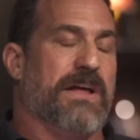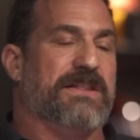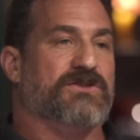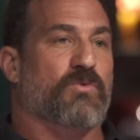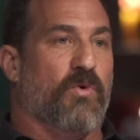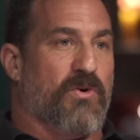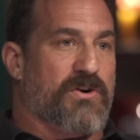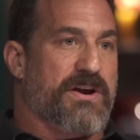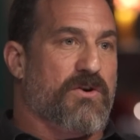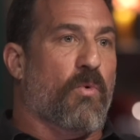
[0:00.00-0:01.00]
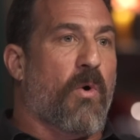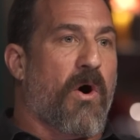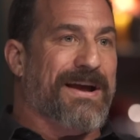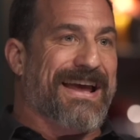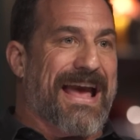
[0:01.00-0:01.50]
are like this warrior
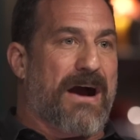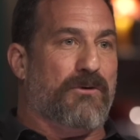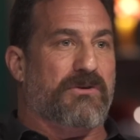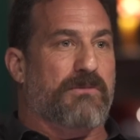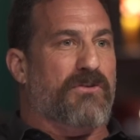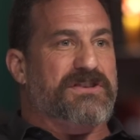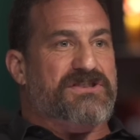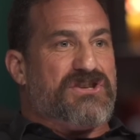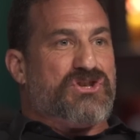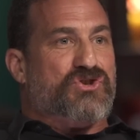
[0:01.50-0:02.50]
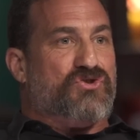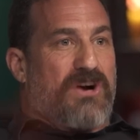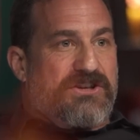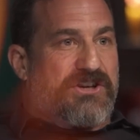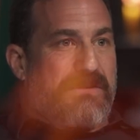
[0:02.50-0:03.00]
walking out from all this
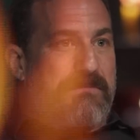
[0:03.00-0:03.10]
destruction